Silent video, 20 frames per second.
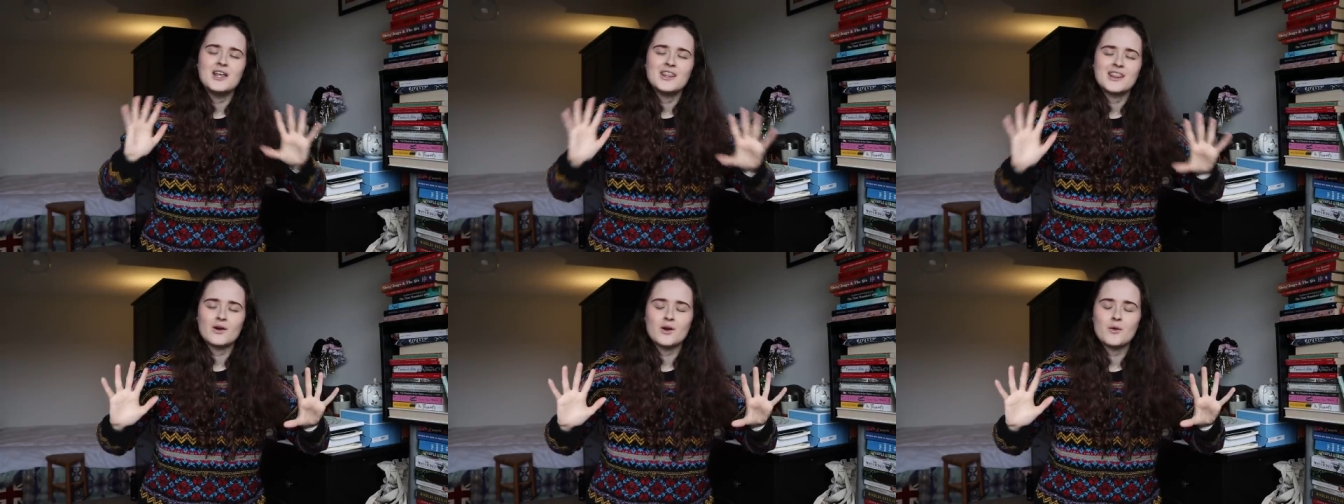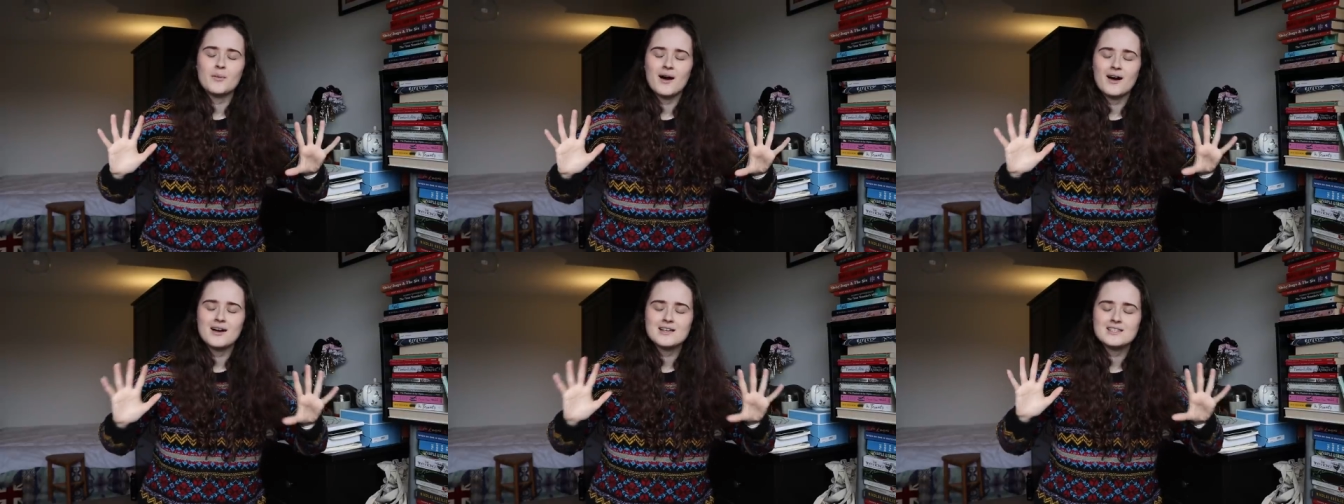There
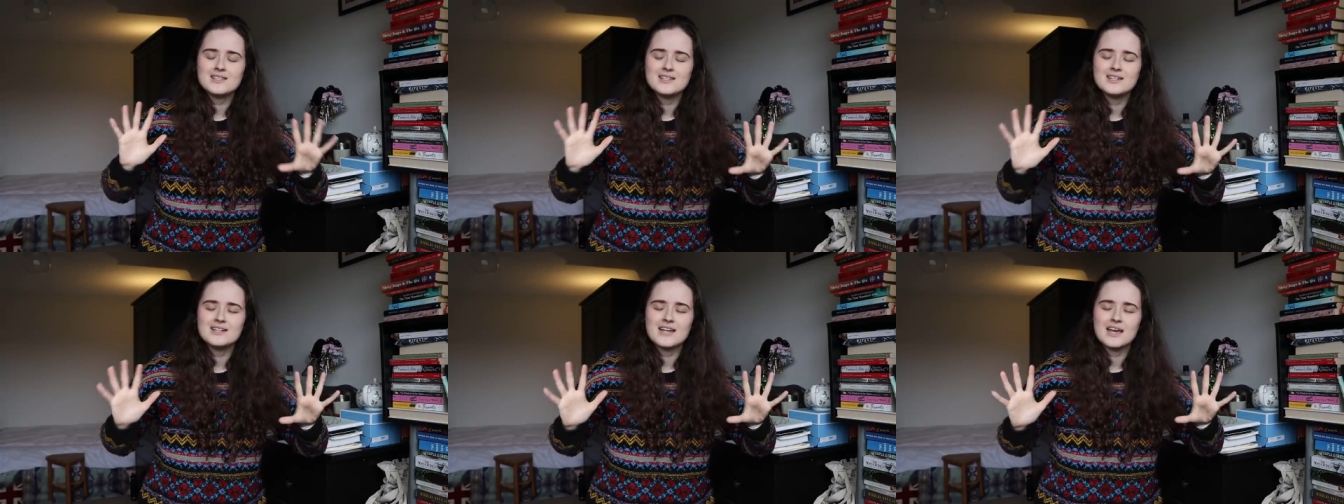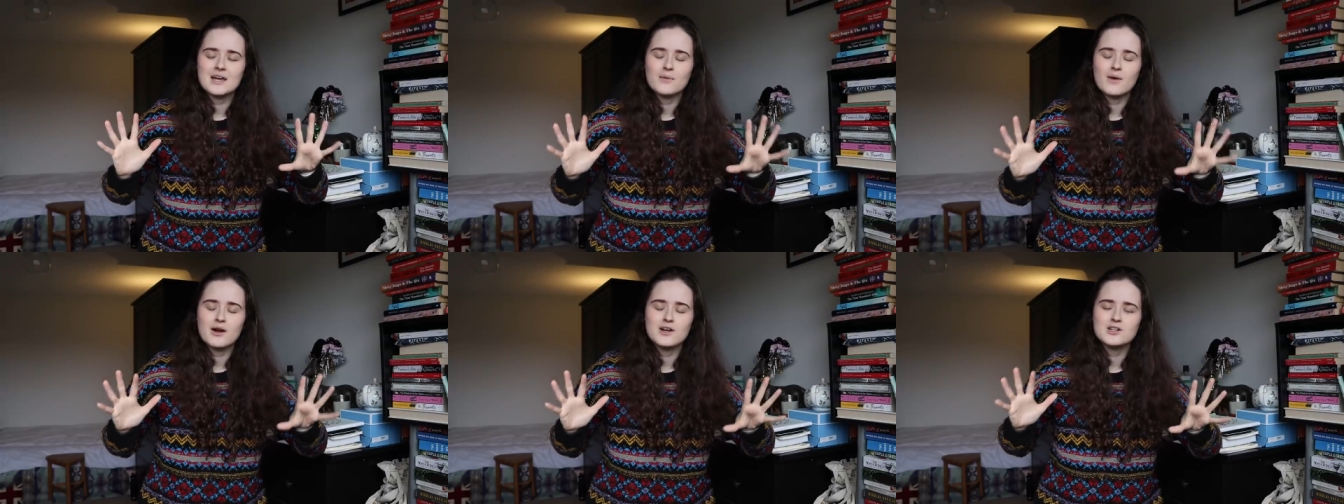were parts in the
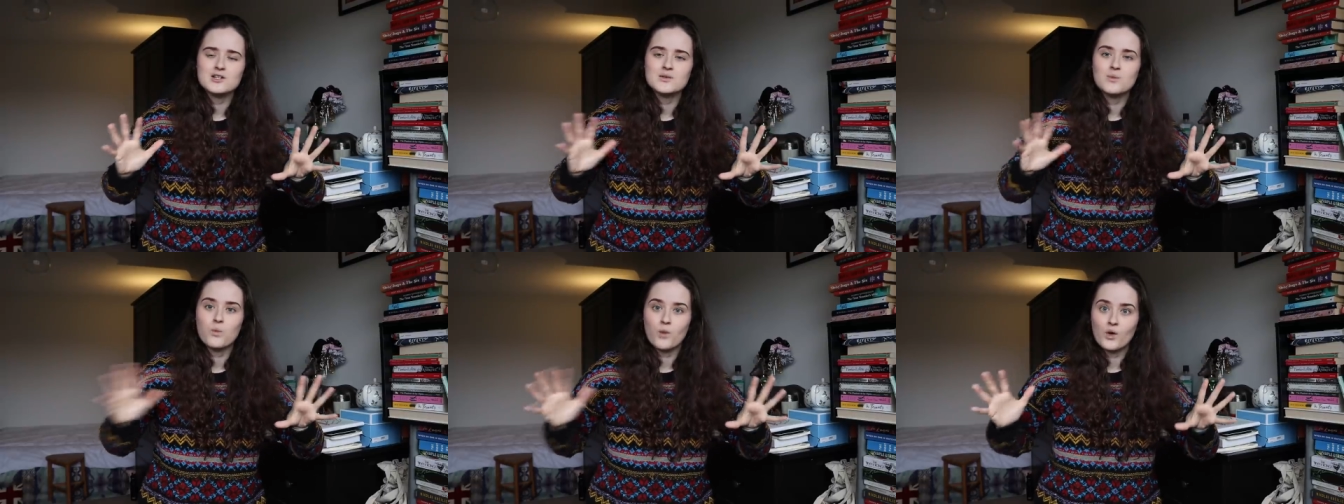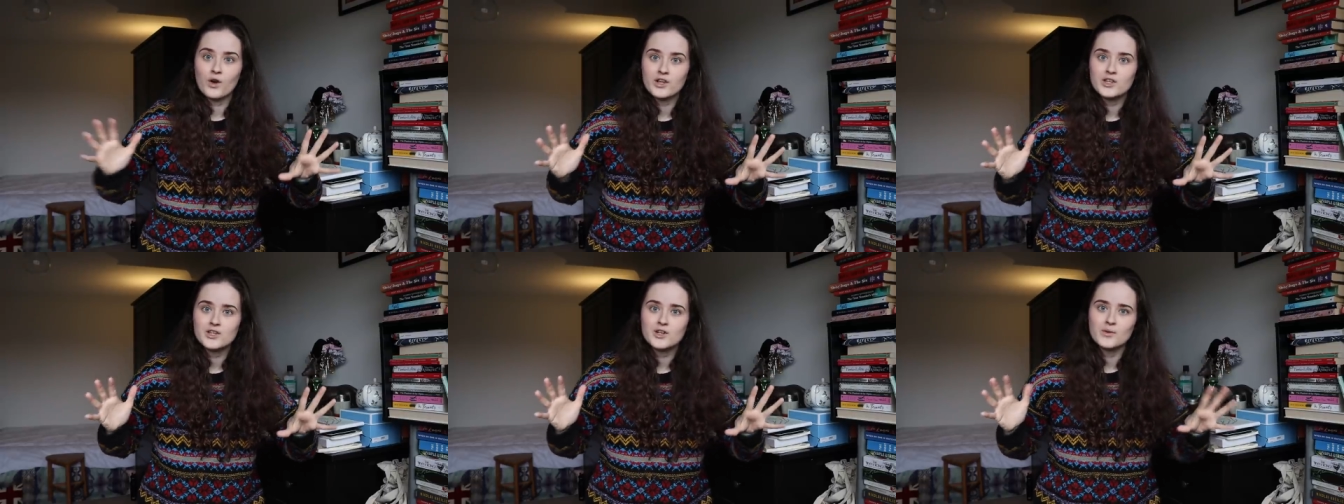day where I just
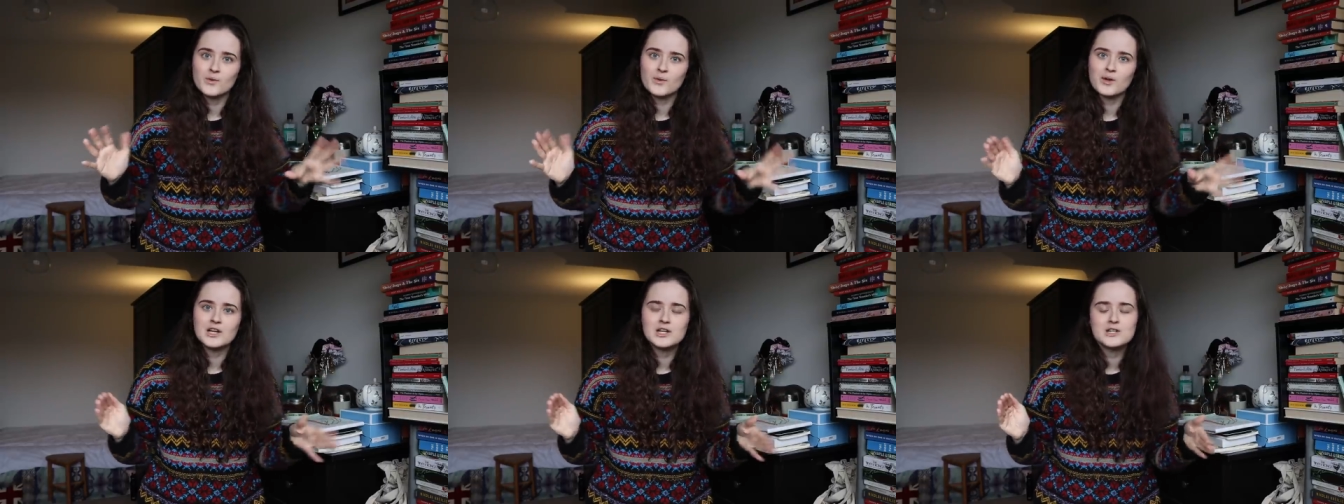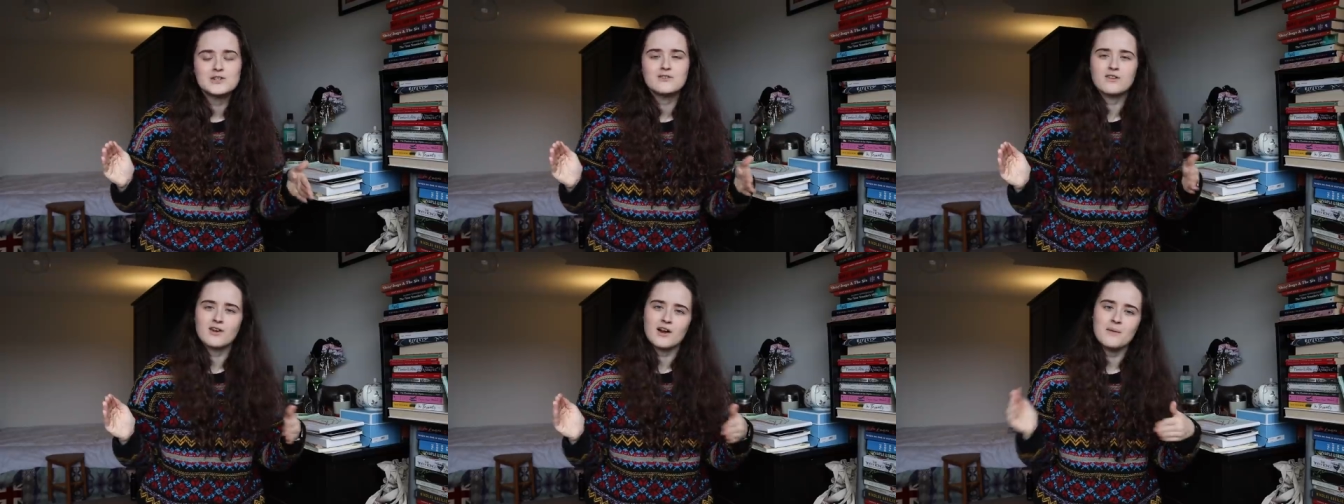wanted to
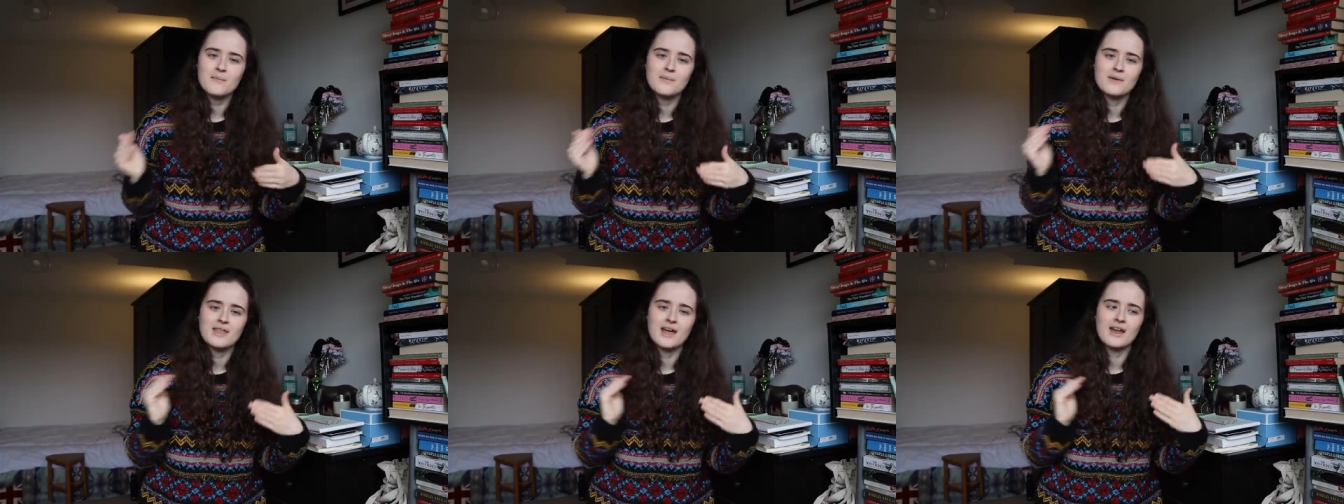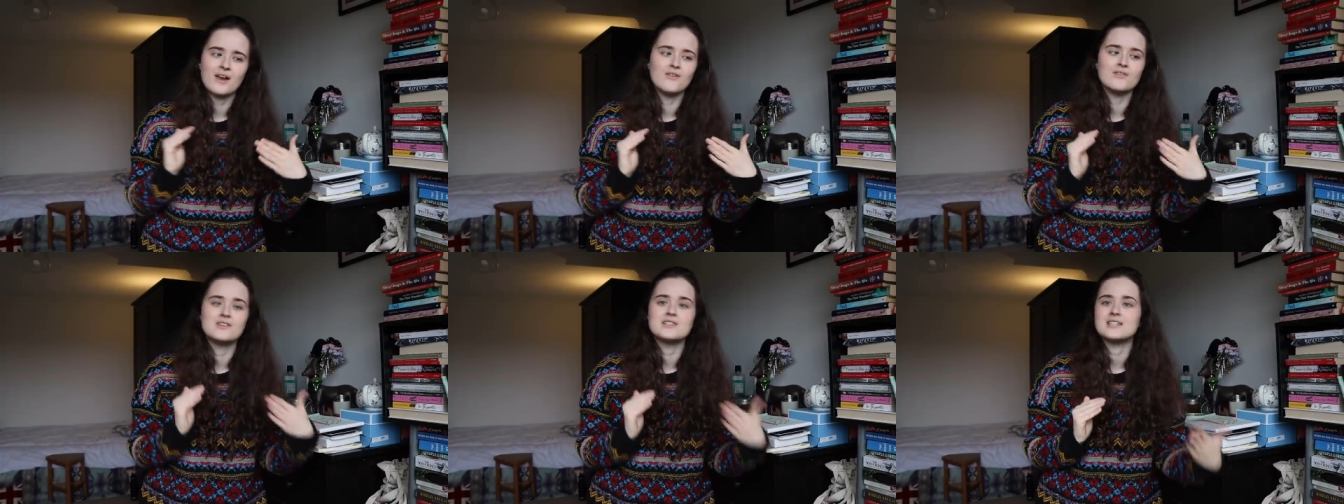reach for it but
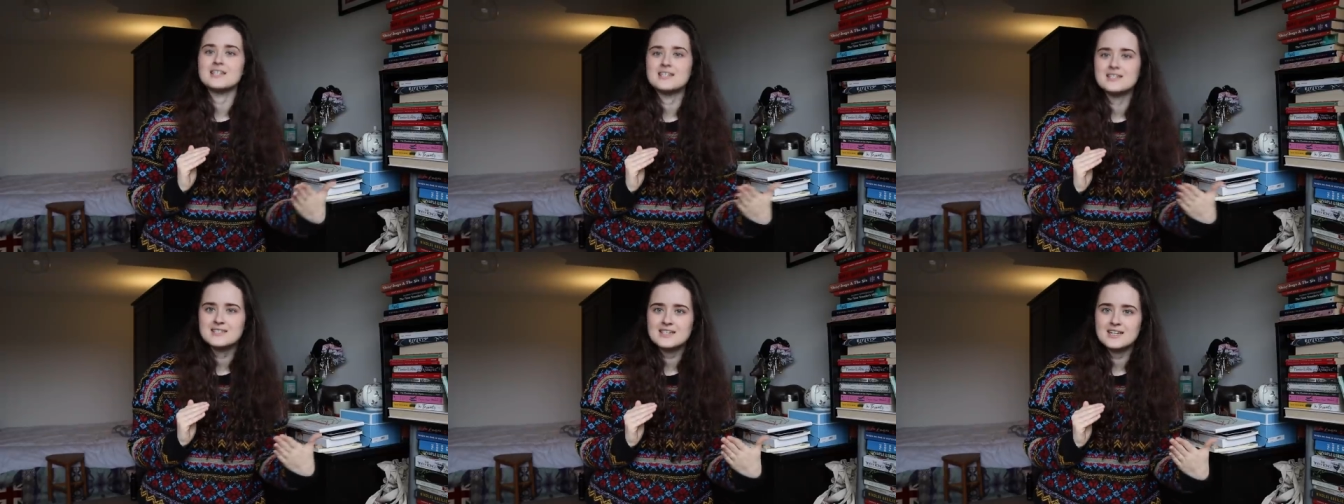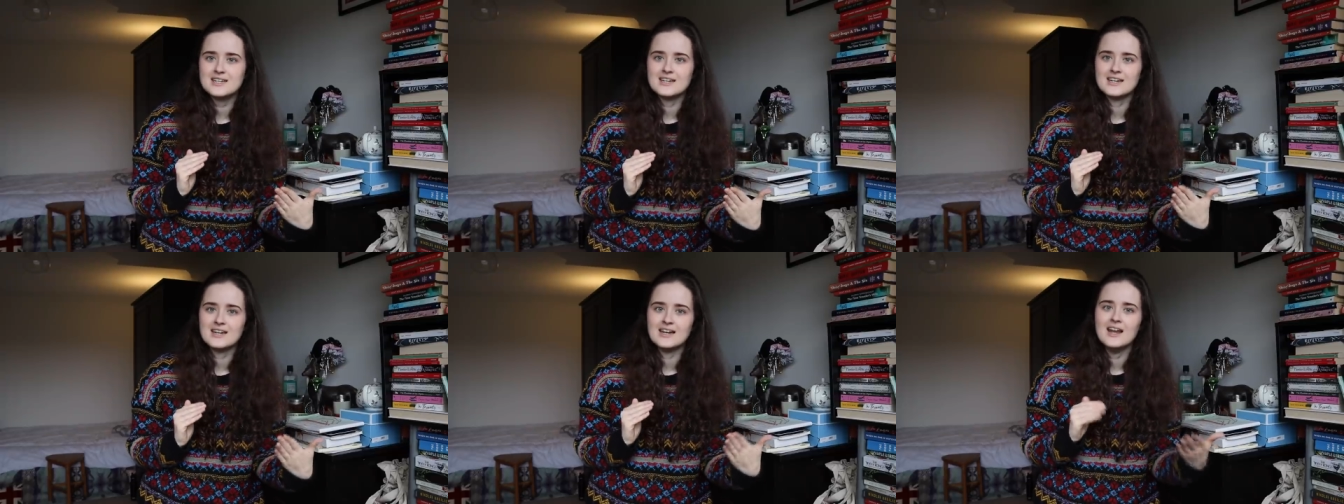then obviously
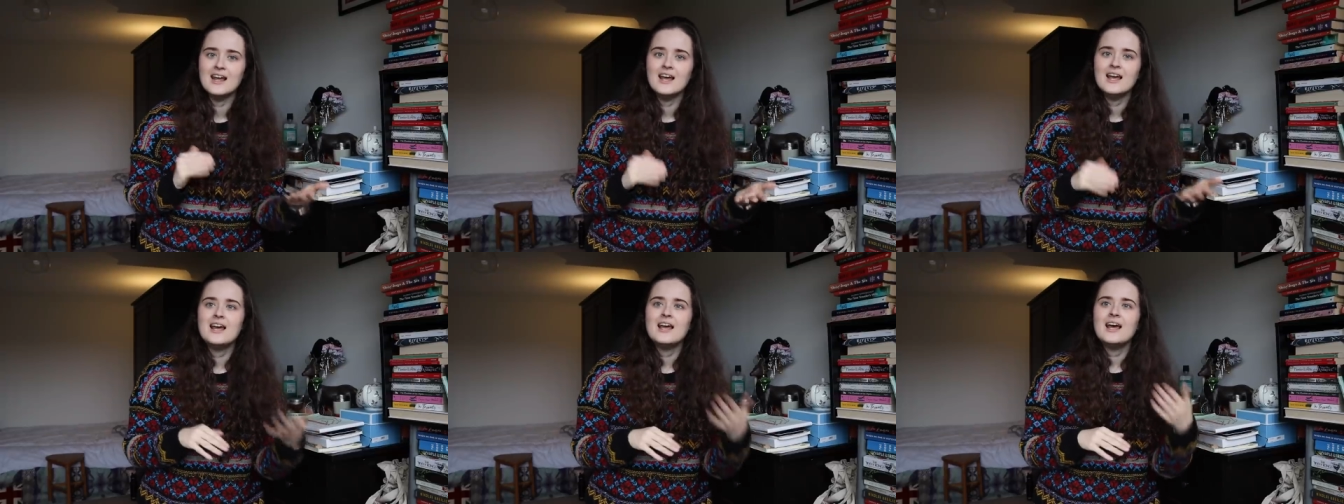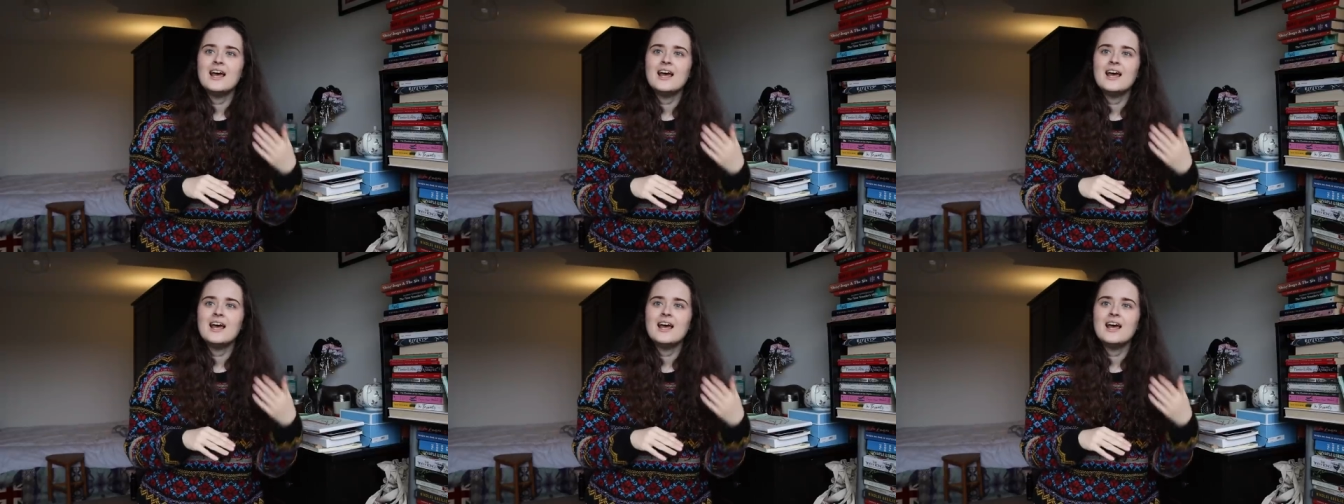didn't,